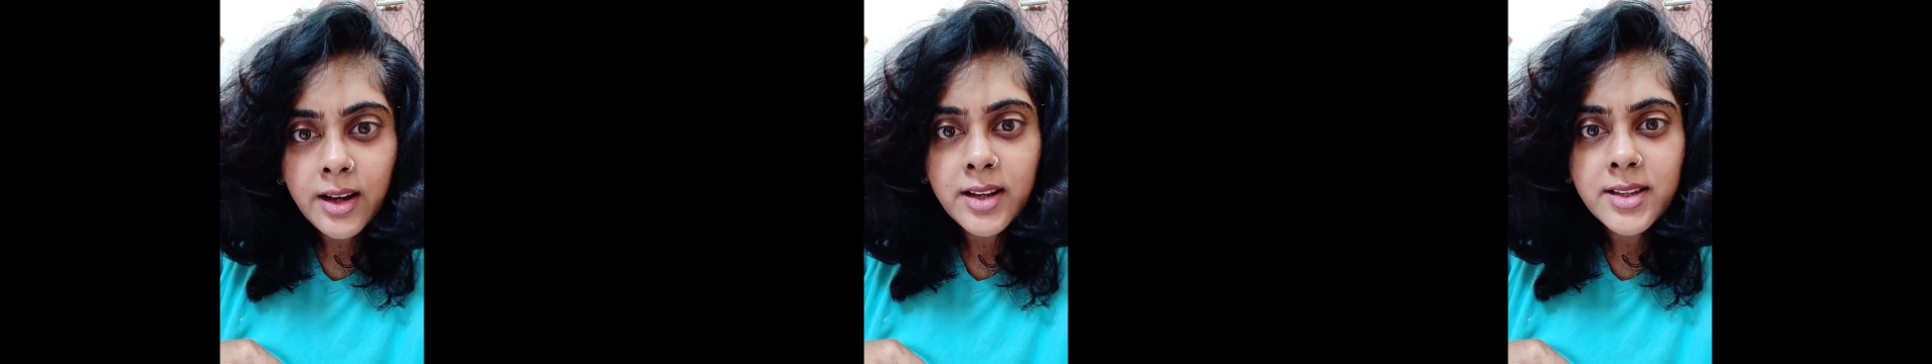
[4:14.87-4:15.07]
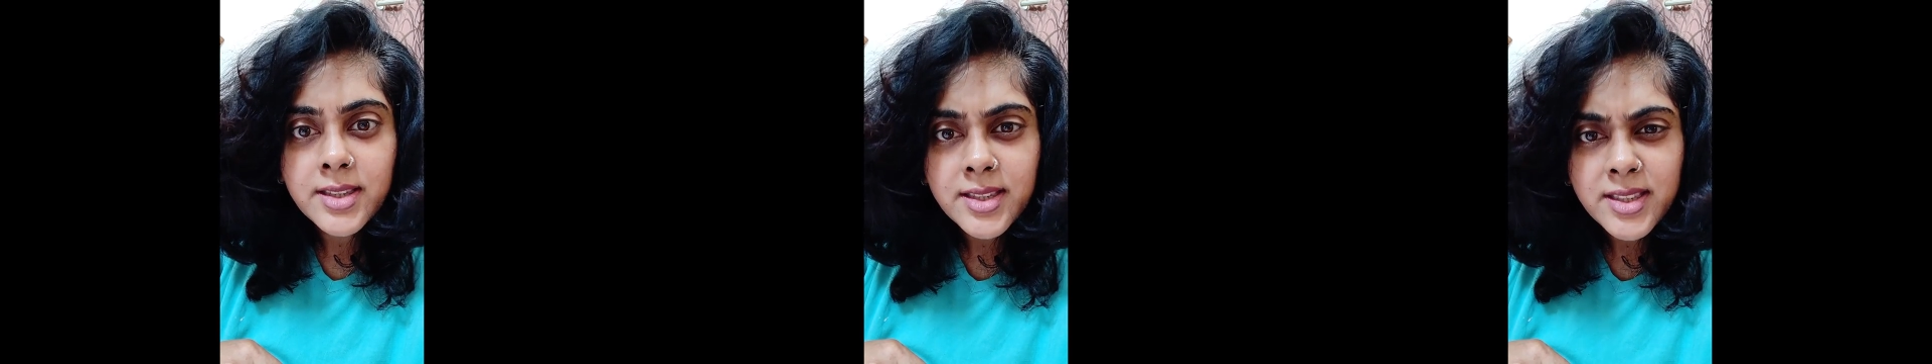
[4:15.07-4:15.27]

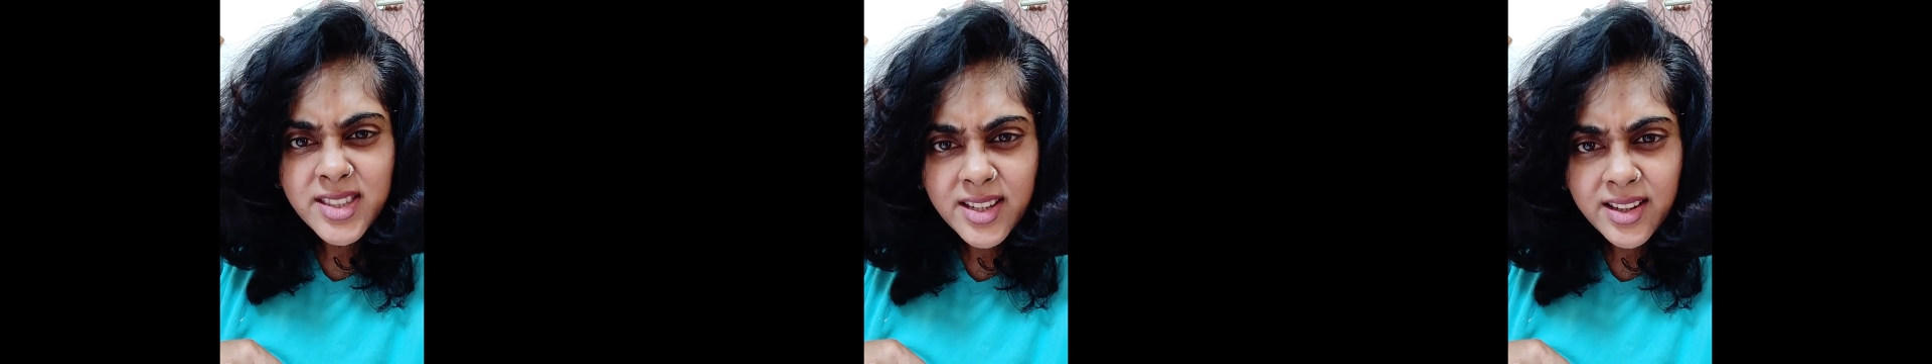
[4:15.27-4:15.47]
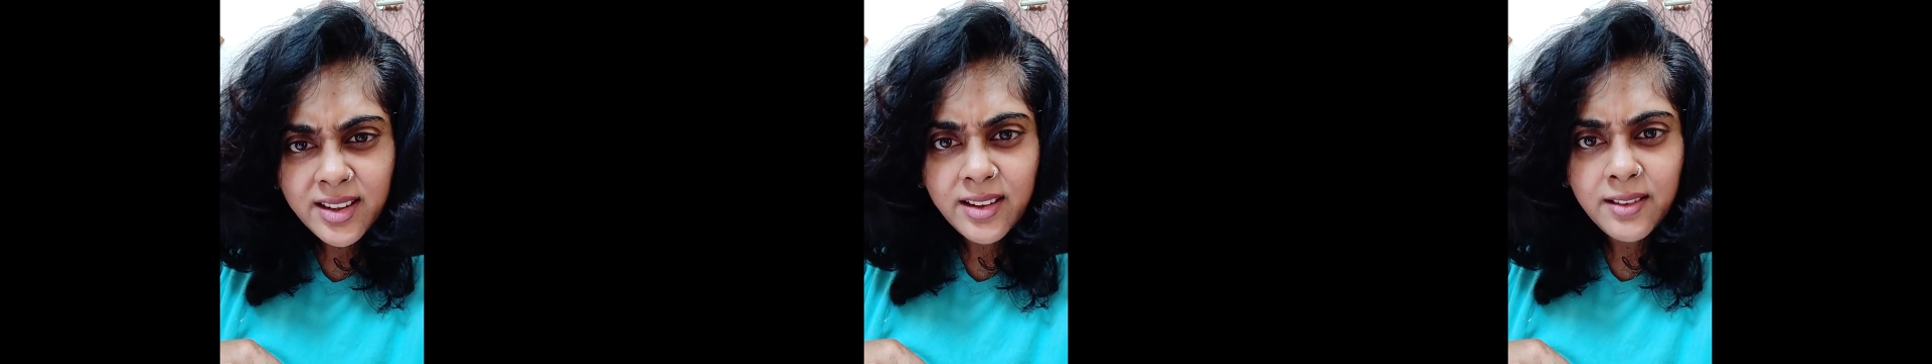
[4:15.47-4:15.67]
a
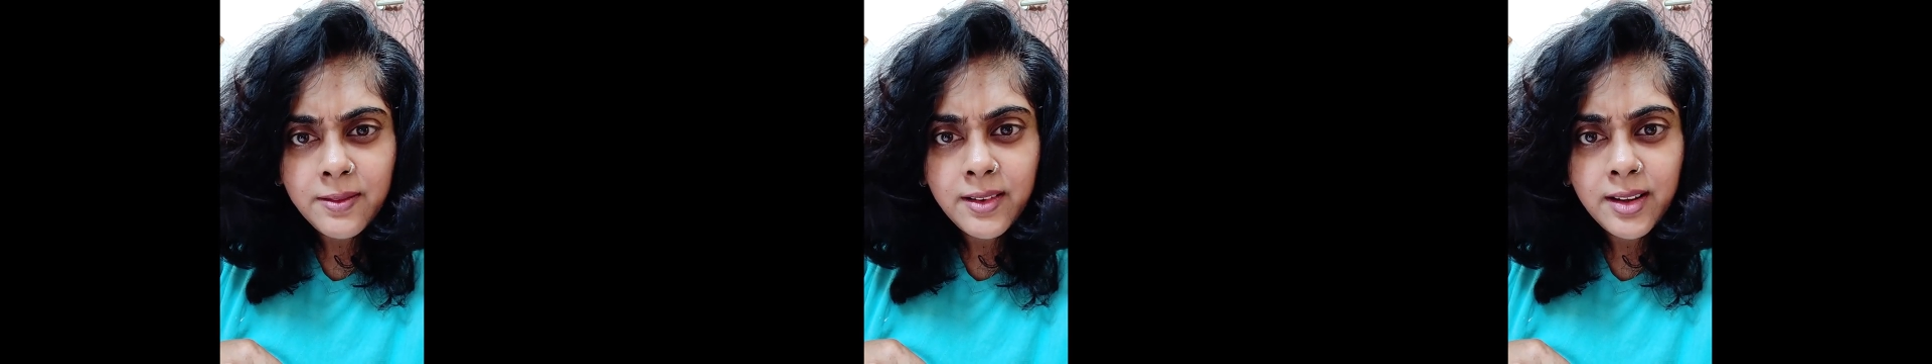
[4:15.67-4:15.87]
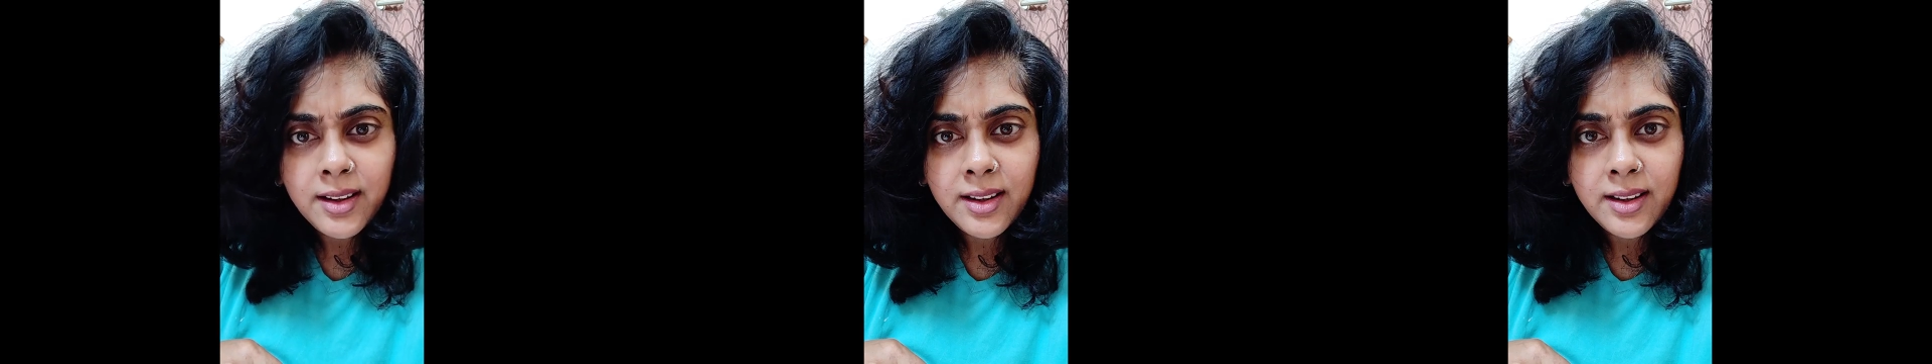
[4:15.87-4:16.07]
silly
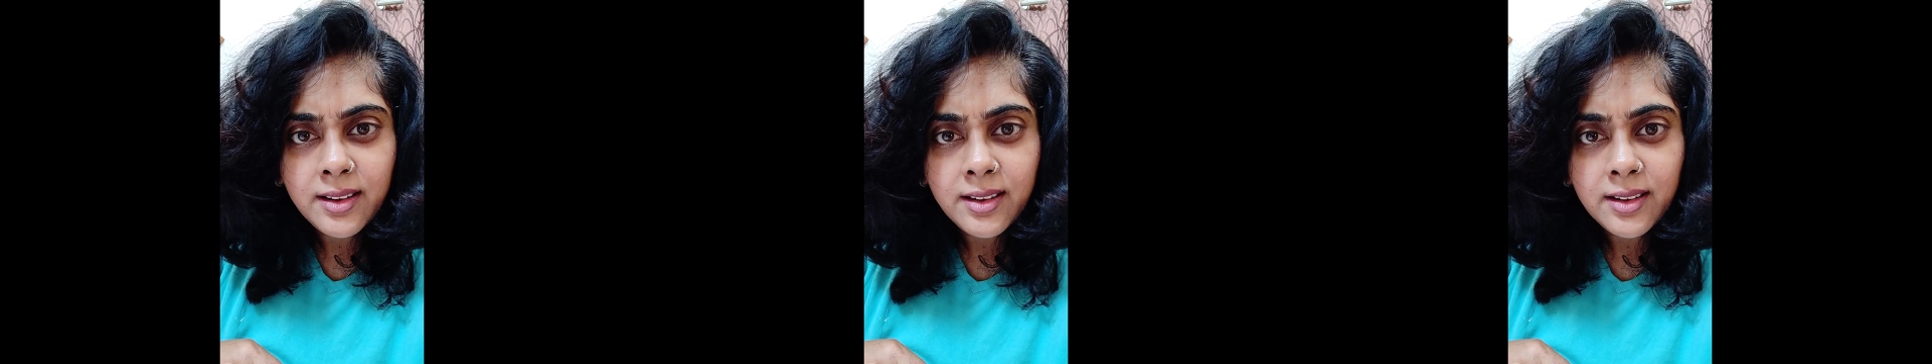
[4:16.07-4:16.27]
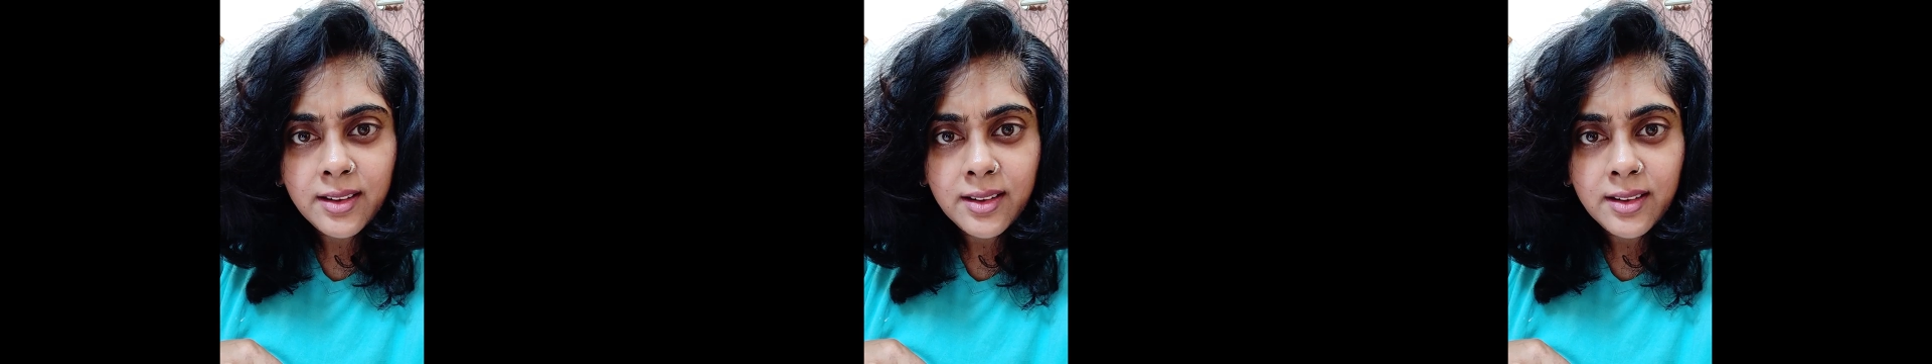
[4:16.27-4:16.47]

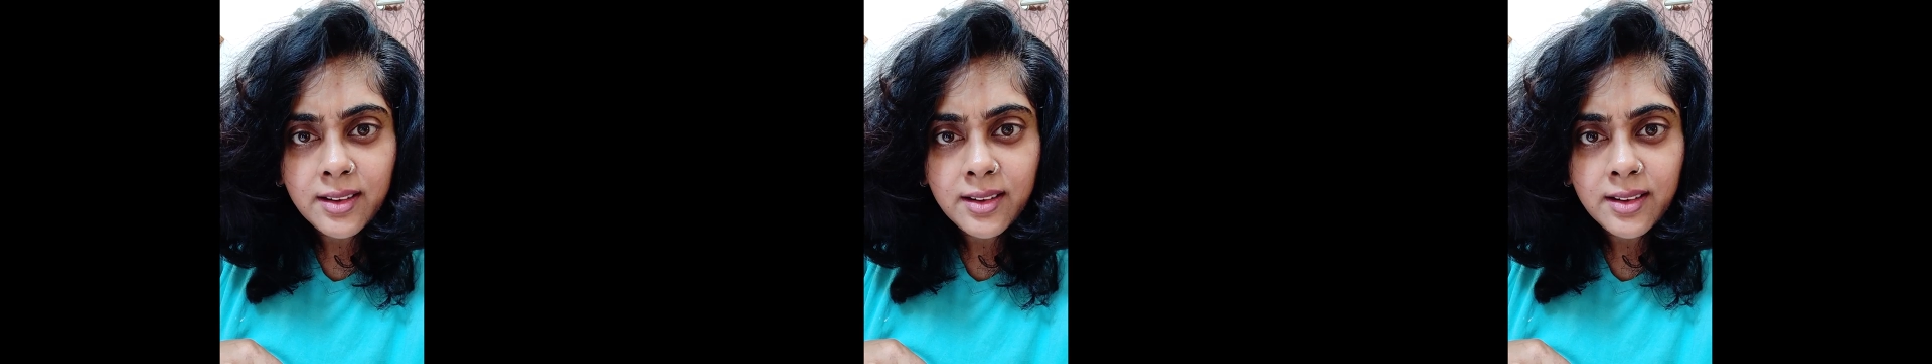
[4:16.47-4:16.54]
feeling?